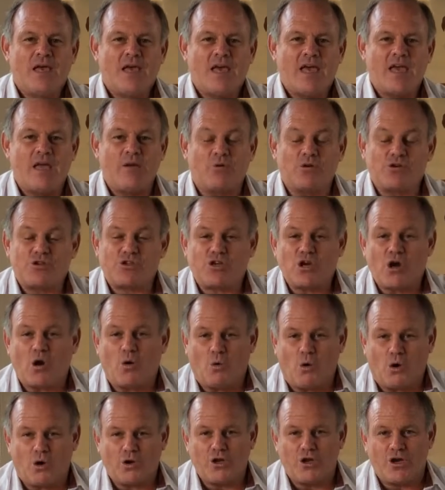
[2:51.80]
he was to
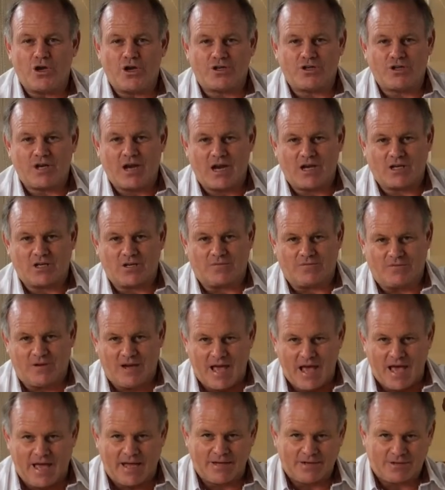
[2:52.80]
award her a tract of
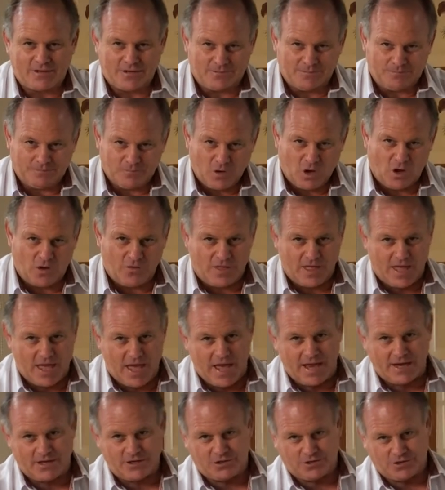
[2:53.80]
land on the
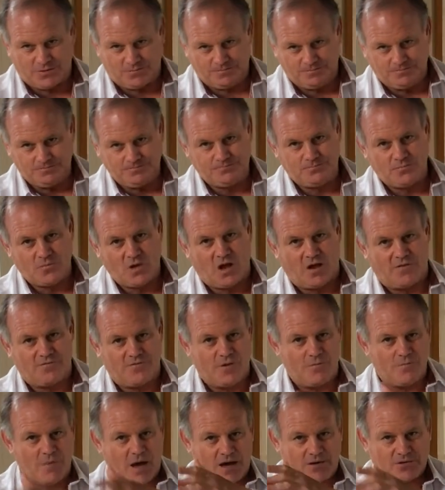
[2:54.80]
edge of
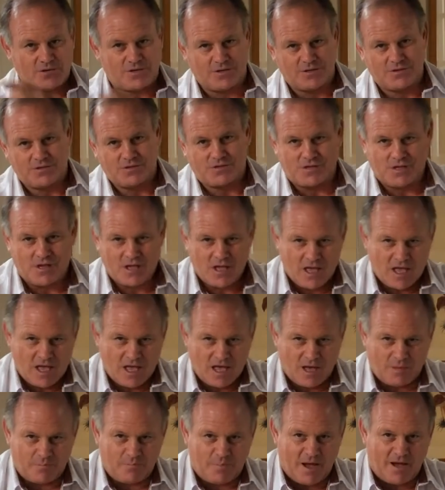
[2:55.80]
the mountains
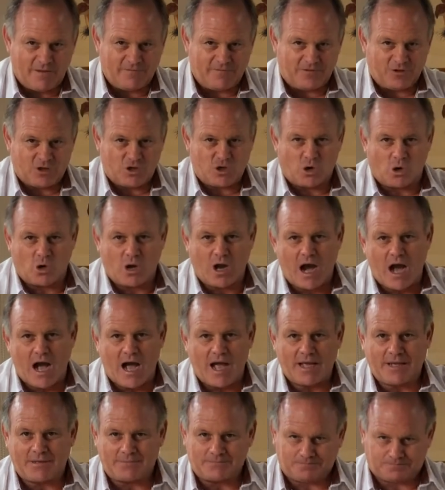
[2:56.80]
above
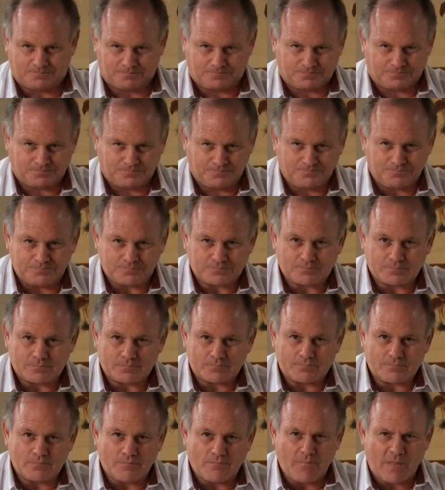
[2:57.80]
Torquay
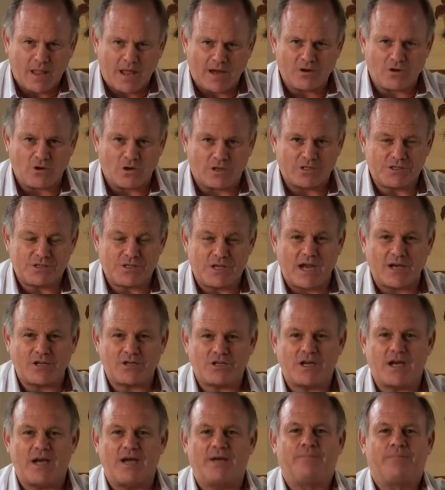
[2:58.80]
and
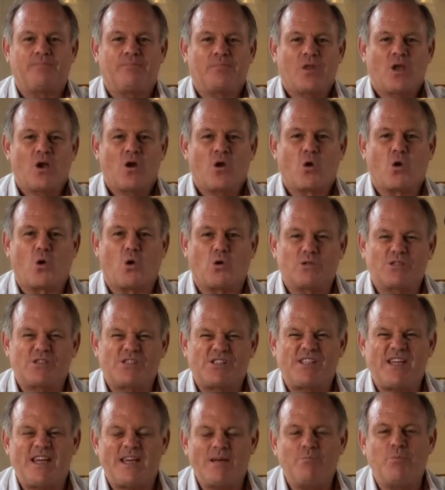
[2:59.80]
Constantia called
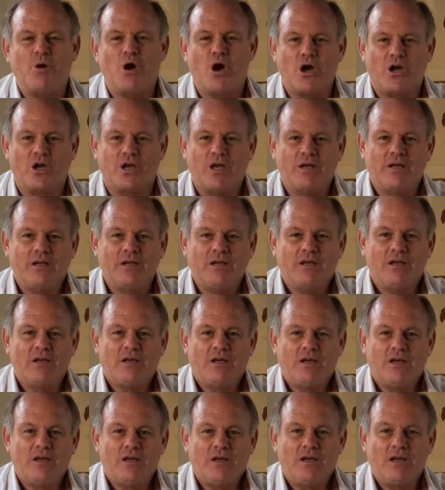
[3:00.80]
Steenberg,
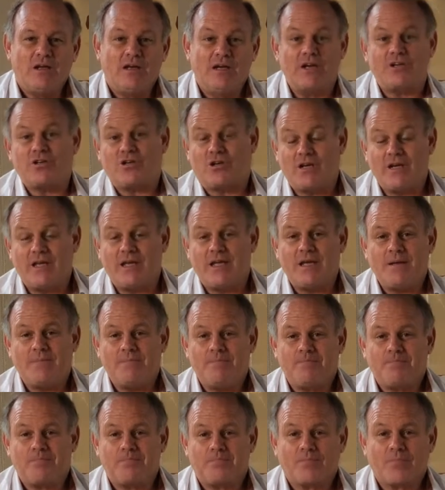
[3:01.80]
literally
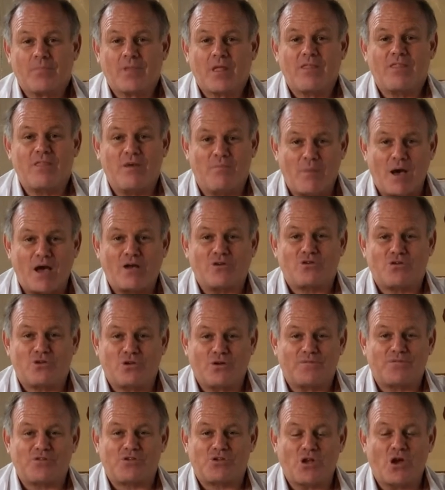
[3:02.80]
the mountain
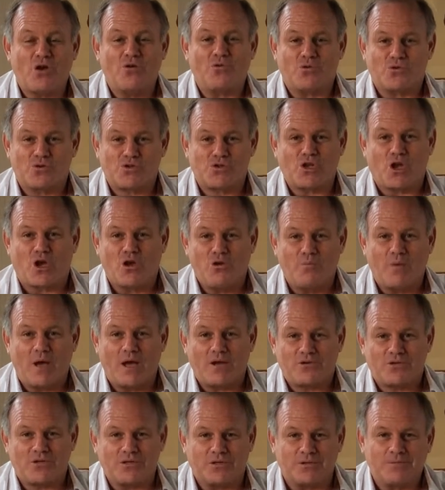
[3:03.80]
of stone, or Stone
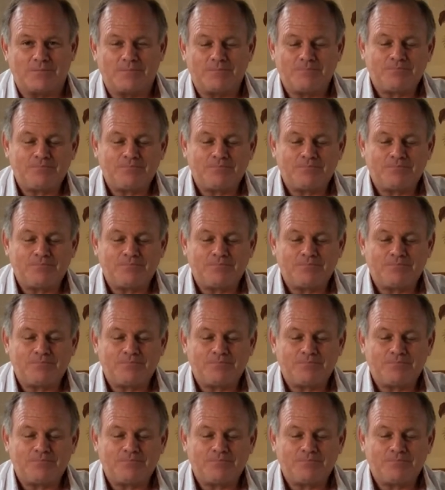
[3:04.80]
Mountain.